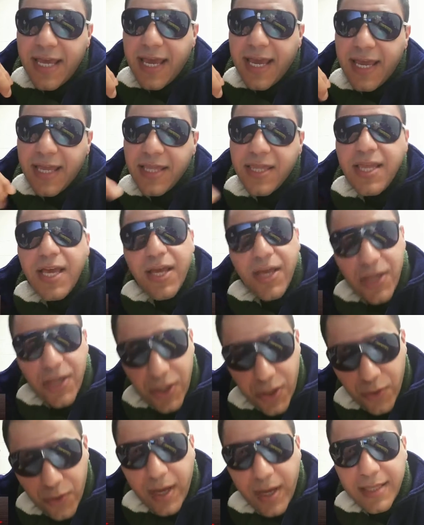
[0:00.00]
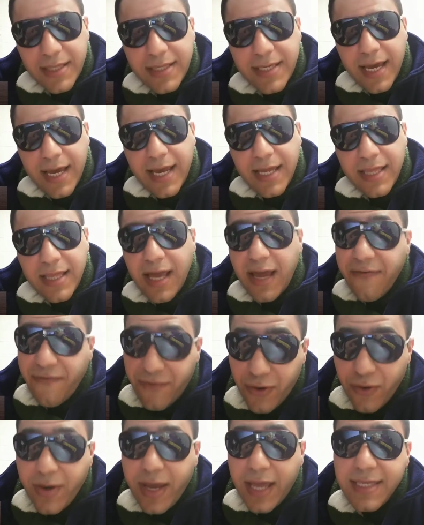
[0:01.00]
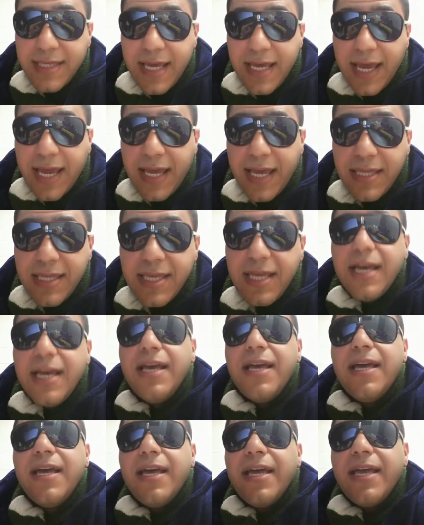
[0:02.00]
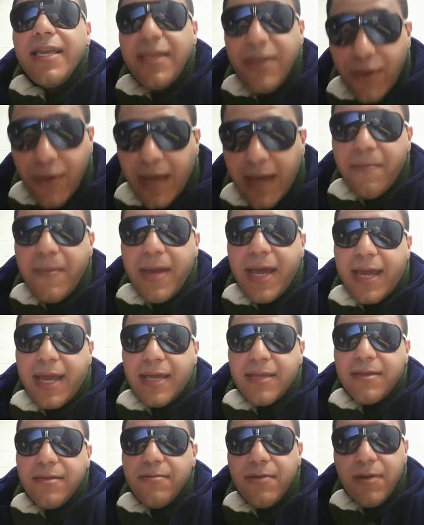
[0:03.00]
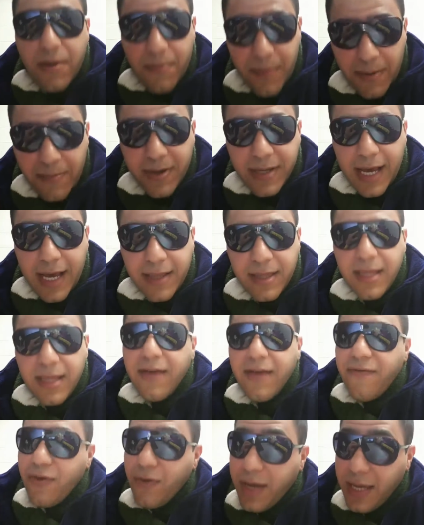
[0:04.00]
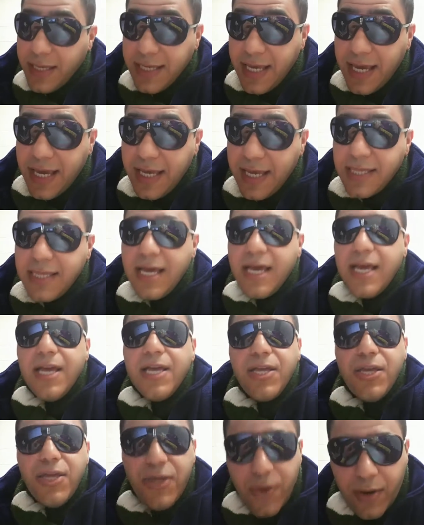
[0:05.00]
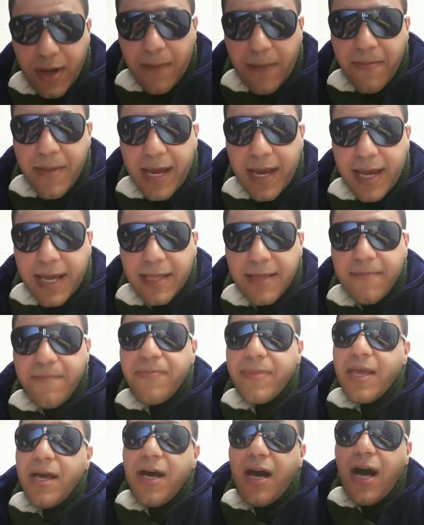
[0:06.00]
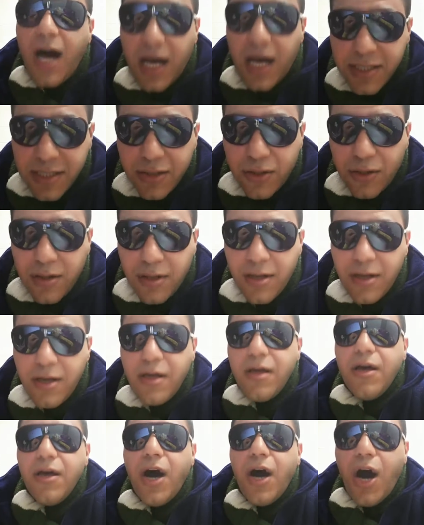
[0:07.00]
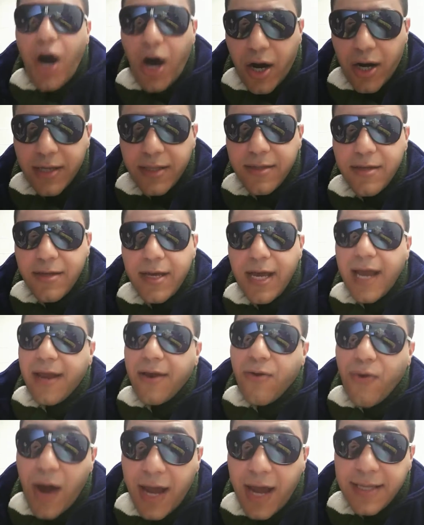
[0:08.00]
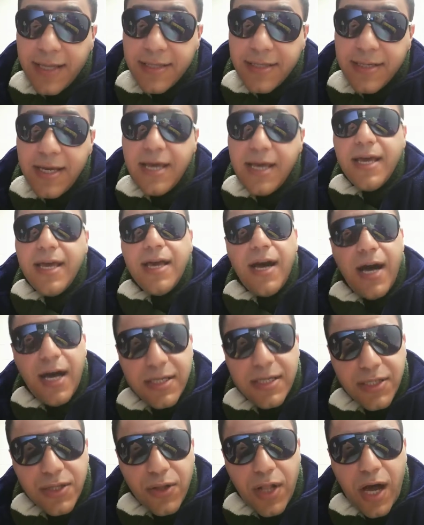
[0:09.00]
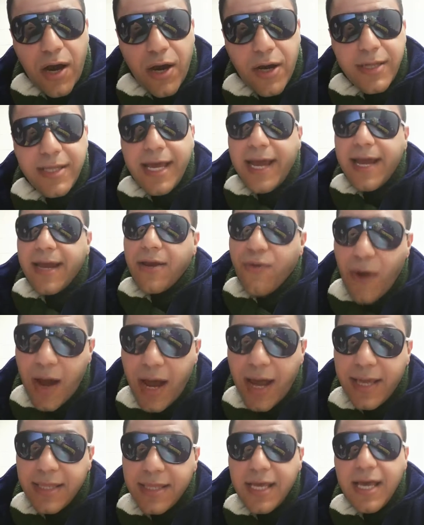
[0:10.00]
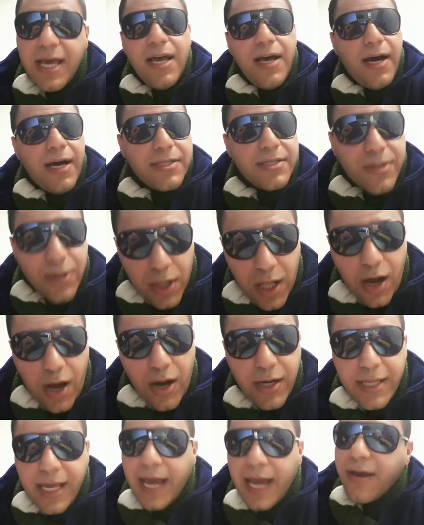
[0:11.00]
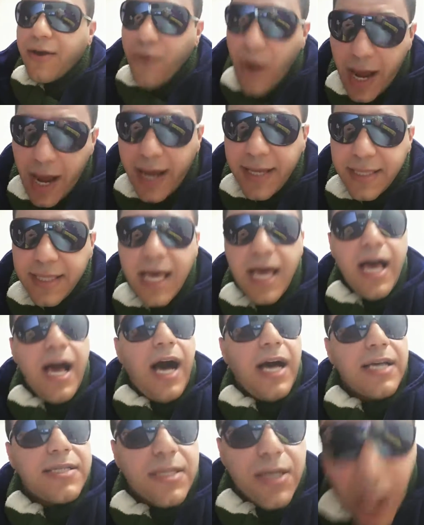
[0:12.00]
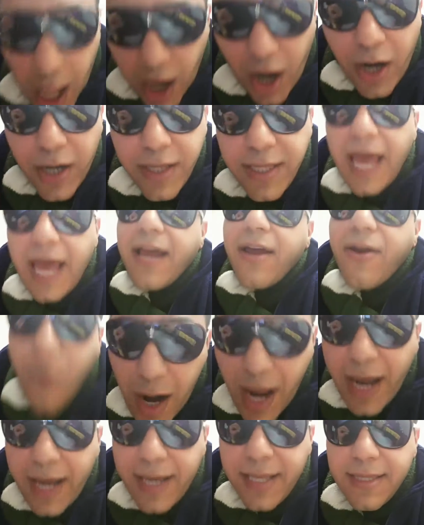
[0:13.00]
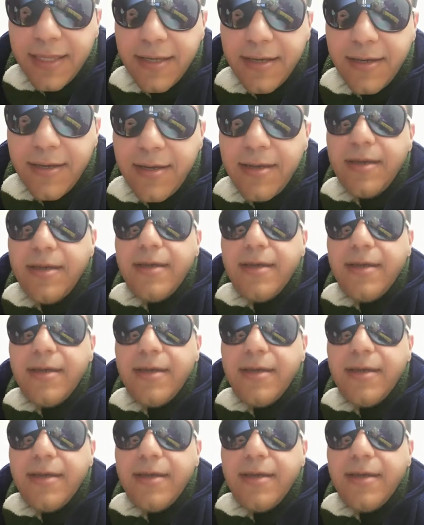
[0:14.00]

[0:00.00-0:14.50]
take it, you can take it. If you can take it, you can make it. Remember that. If you can take it, you can make it. Hustle hard and grind. Hustle hard and grind. Hustle hard and grind. Hustle hard and grind.